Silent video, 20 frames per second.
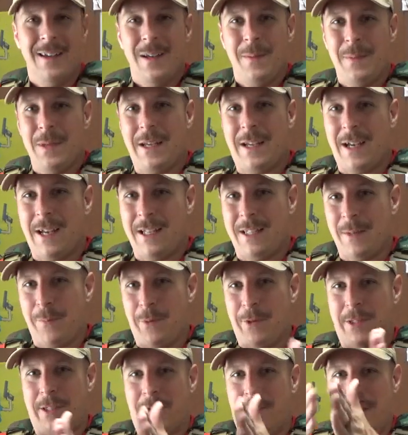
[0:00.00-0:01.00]
Because it
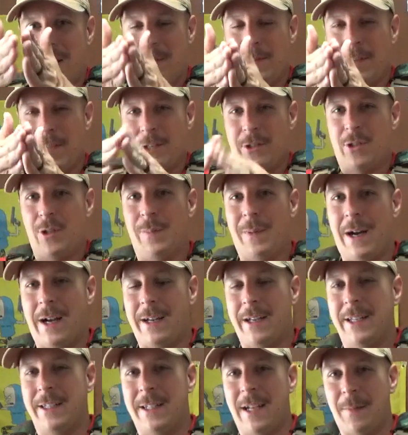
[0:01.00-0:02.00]
puts it right up against your
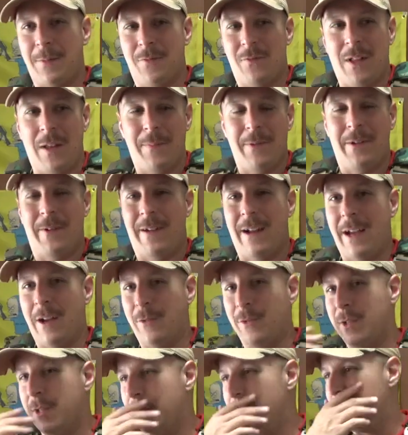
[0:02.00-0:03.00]
body, stops flopping
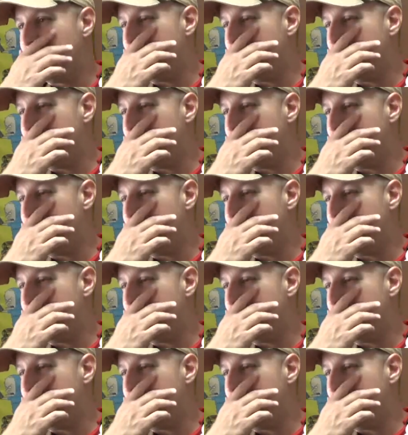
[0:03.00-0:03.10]
around.